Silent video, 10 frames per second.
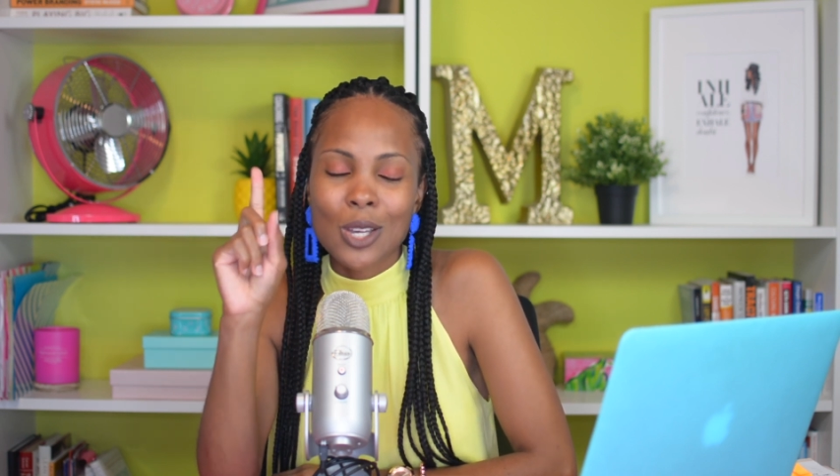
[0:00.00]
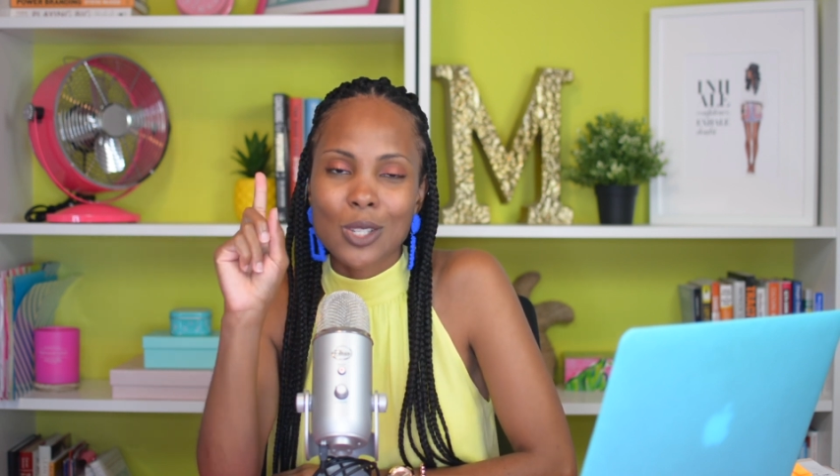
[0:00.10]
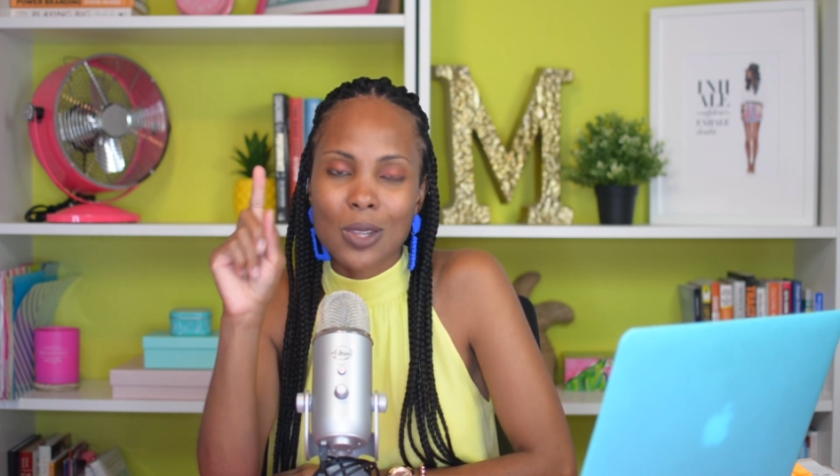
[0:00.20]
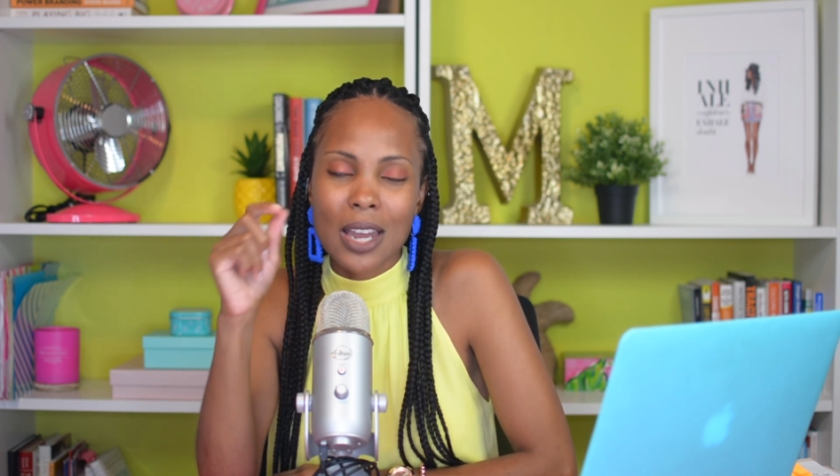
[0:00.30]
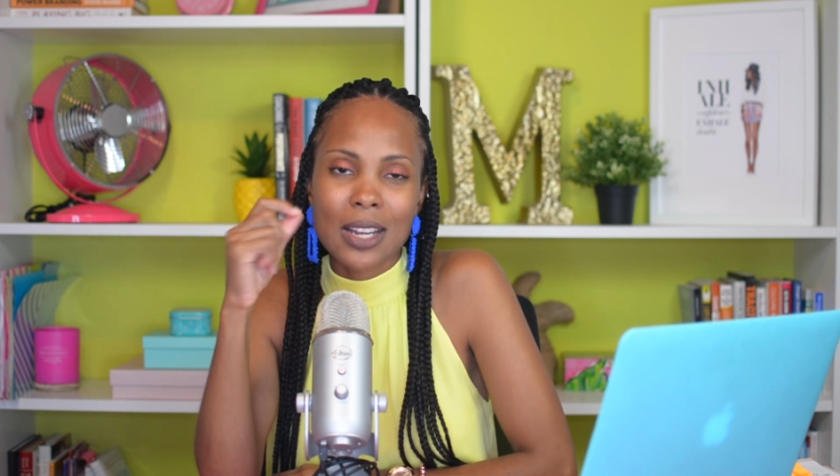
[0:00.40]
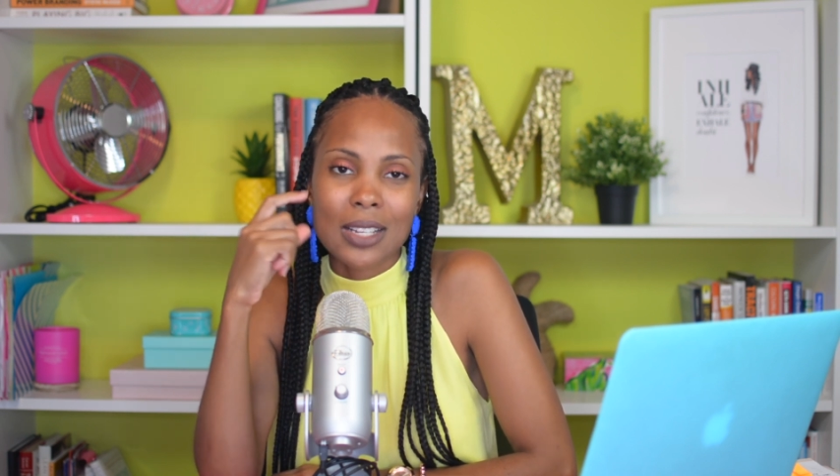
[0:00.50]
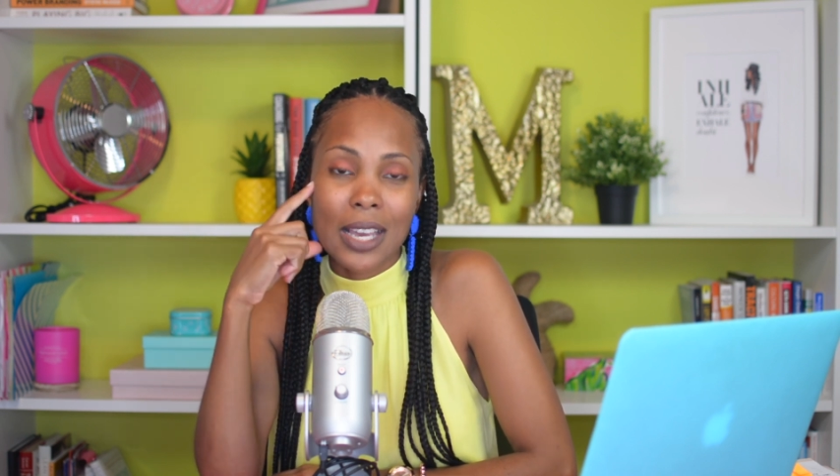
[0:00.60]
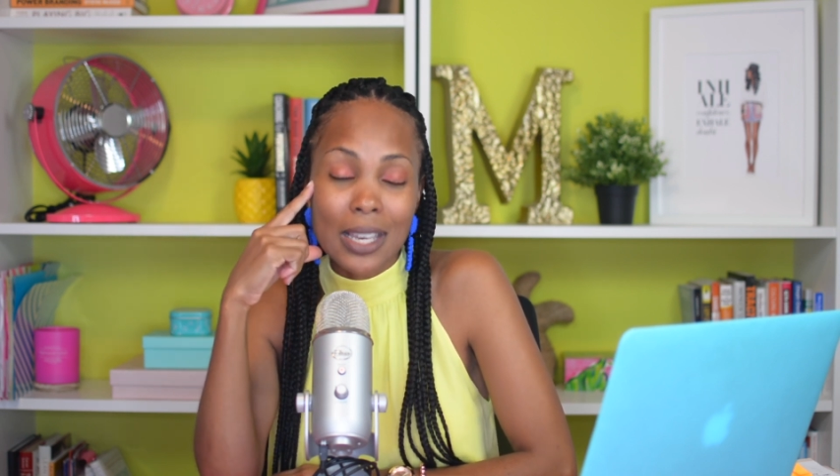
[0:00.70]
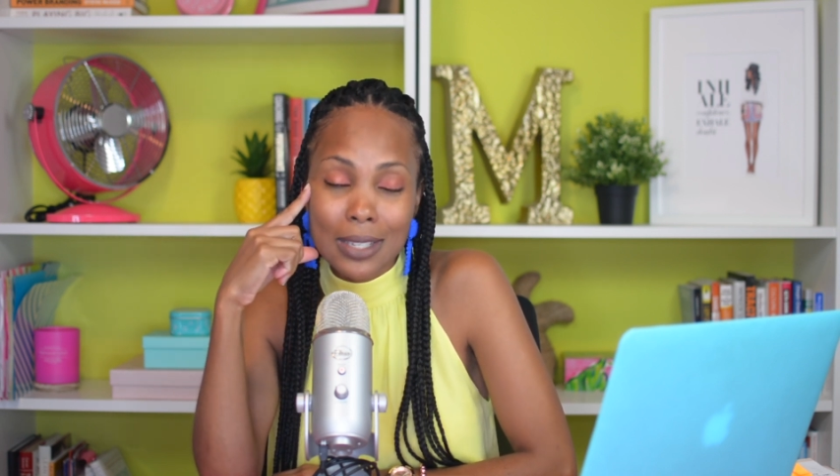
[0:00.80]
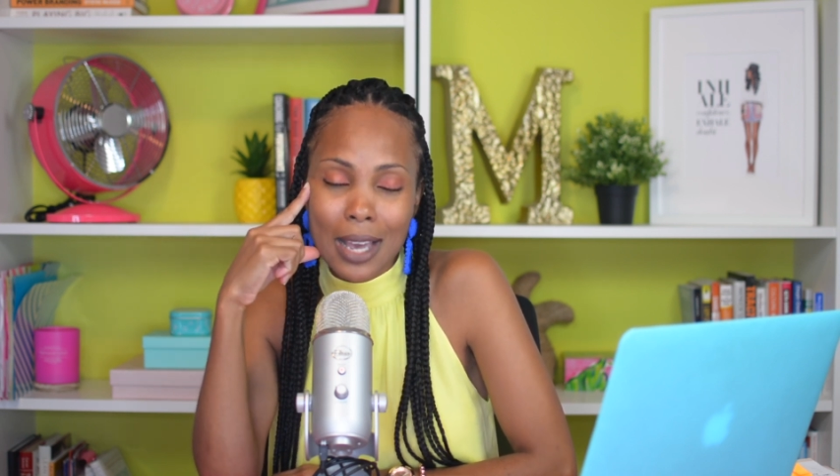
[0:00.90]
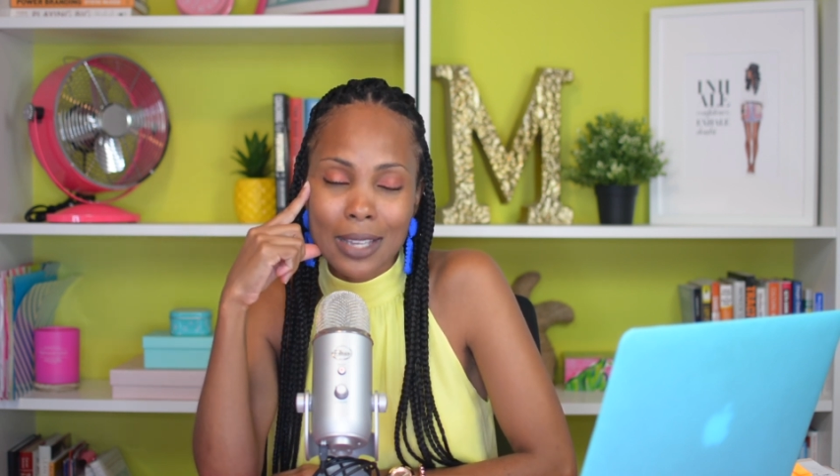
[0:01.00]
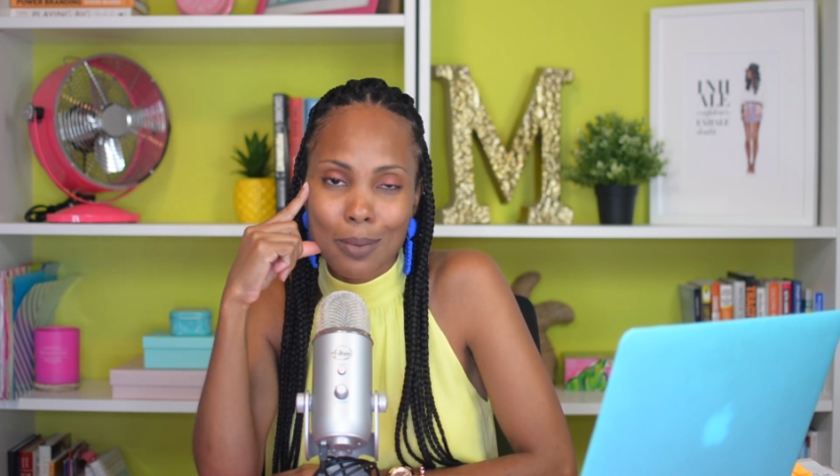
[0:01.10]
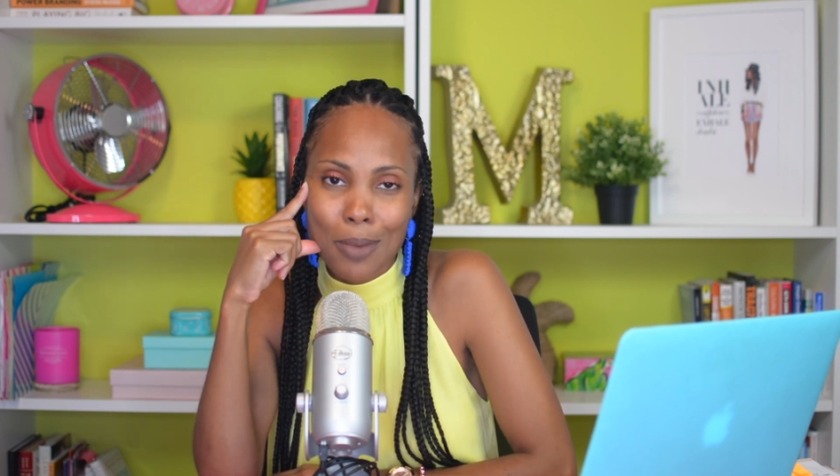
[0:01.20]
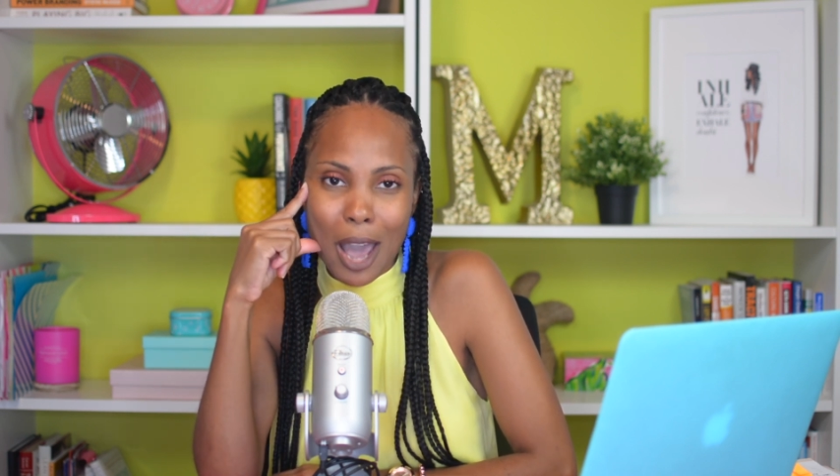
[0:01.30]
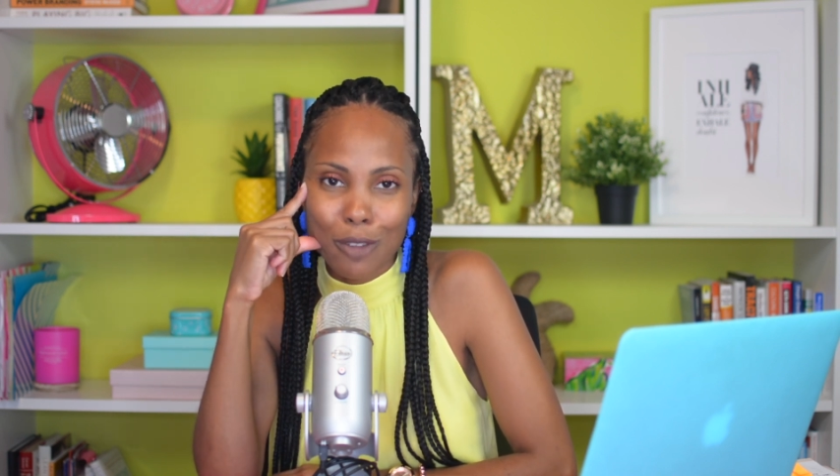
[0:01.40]
so that it is as
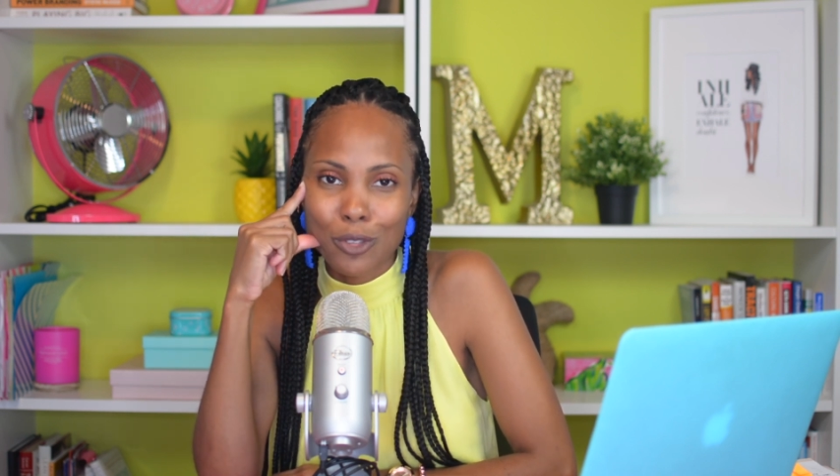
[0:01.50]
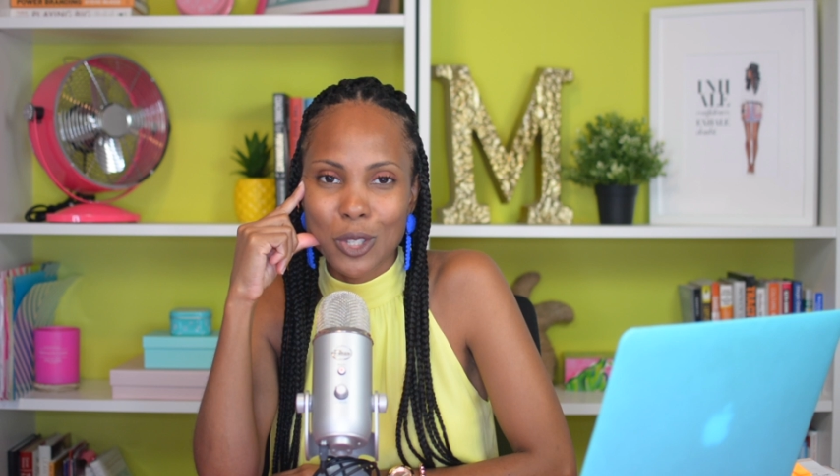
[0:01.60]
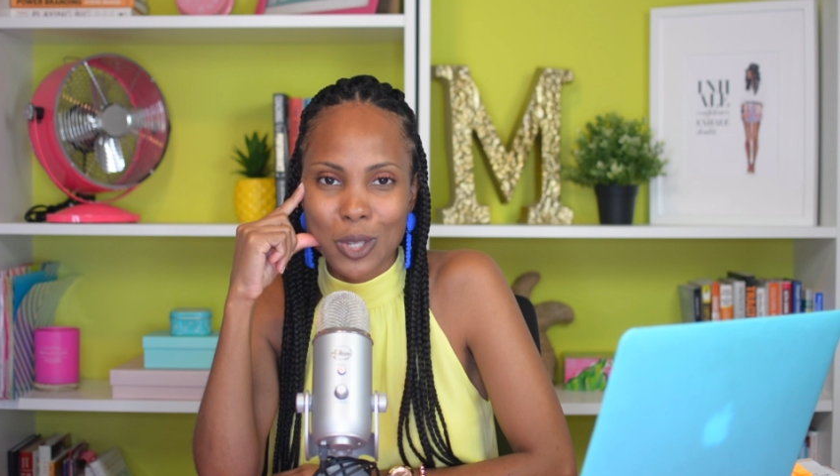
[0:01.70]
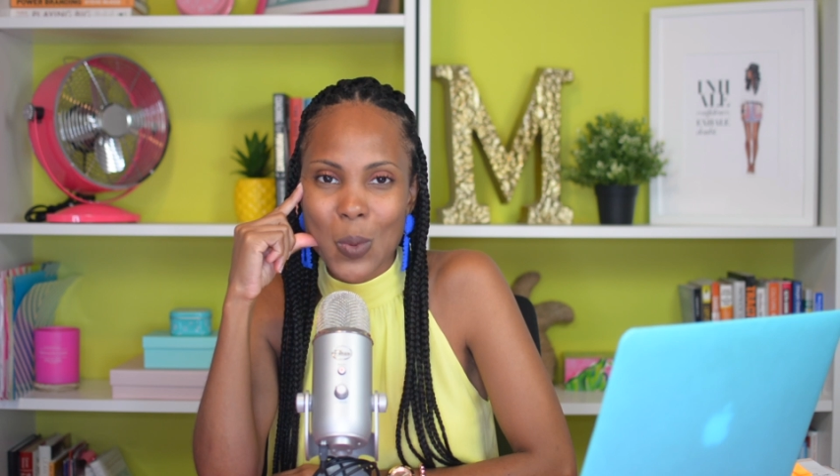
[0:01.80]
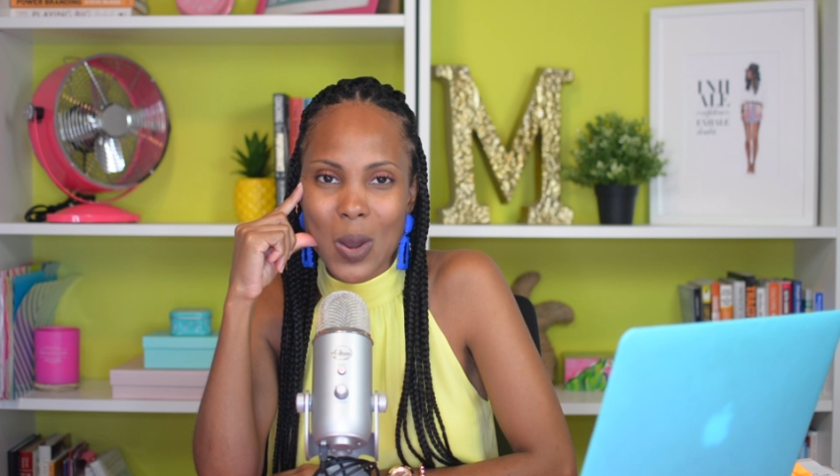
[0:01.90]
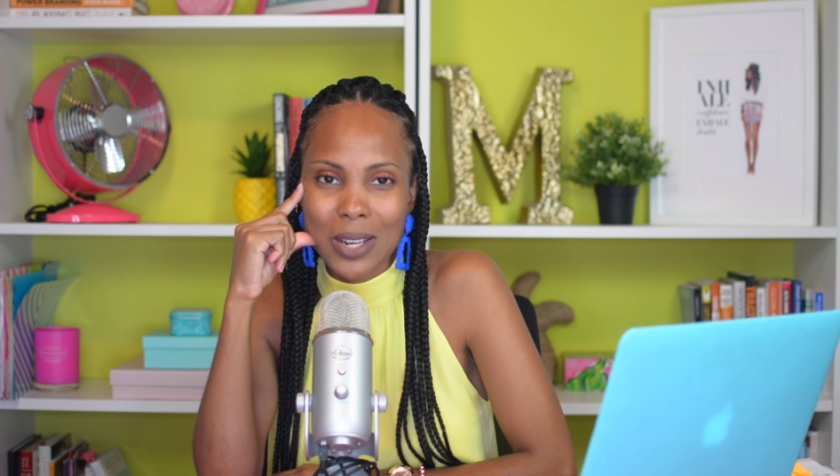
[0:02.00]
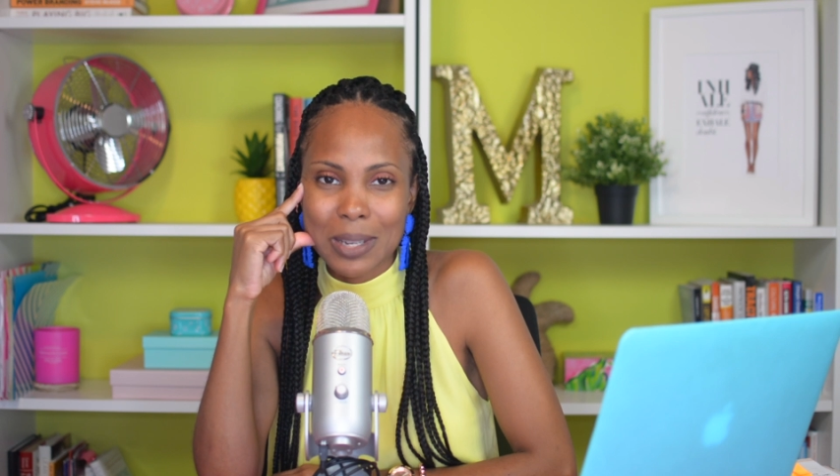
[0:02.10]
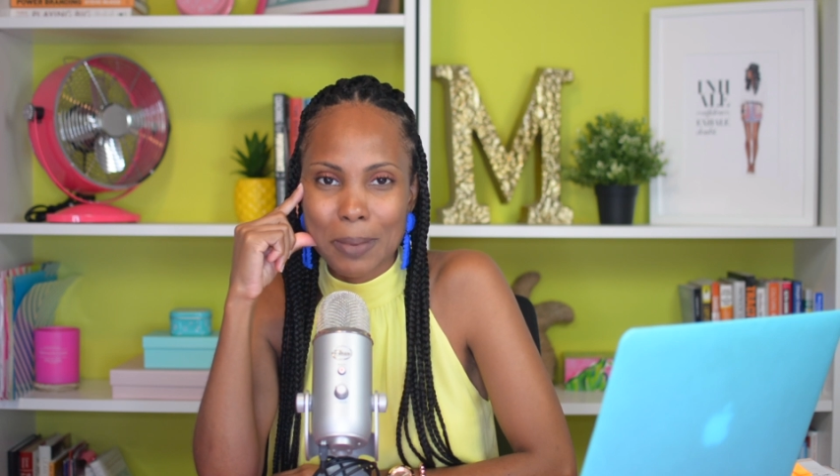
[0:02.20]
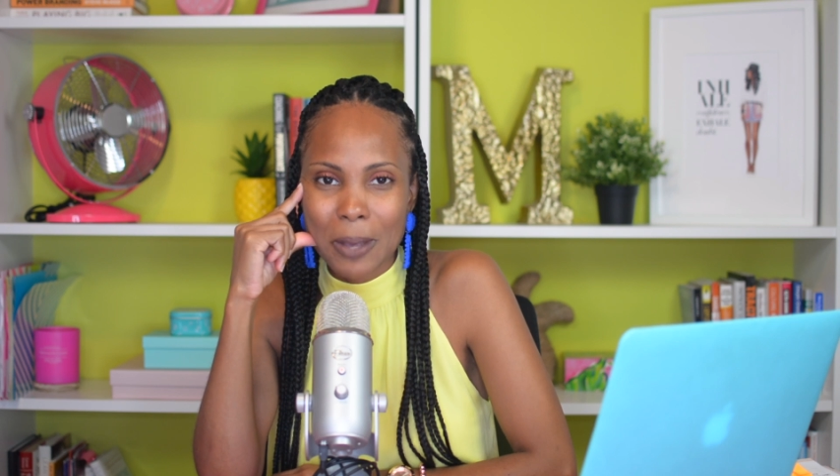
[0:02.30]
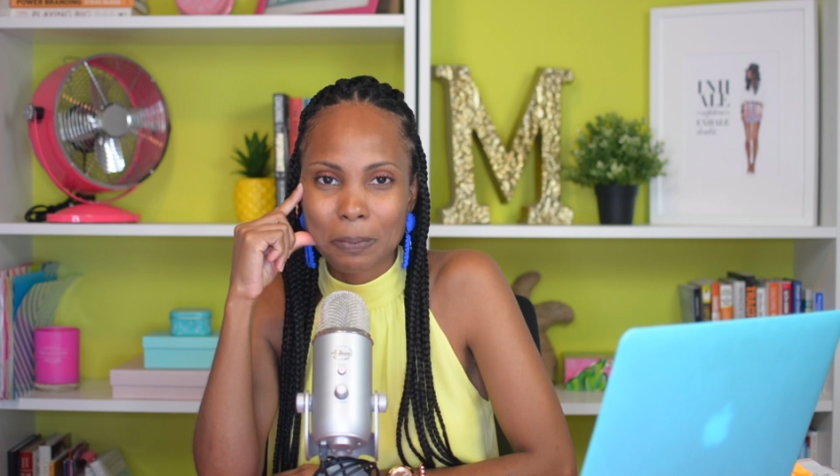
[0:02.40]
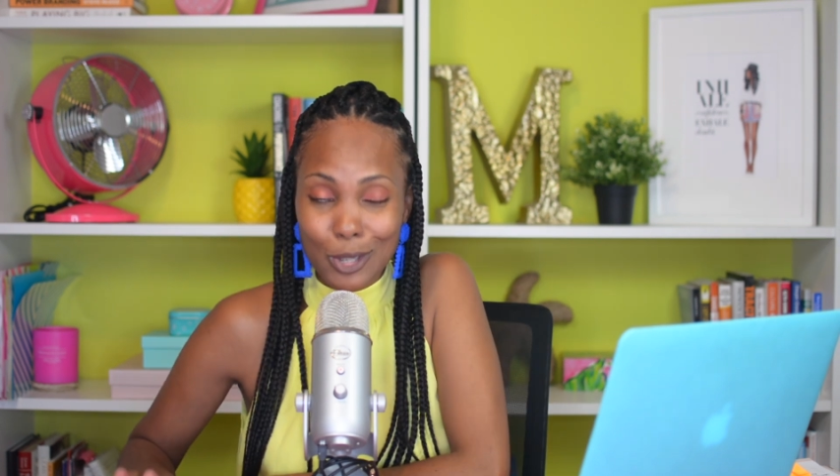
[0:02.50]
impactful as you want it to be.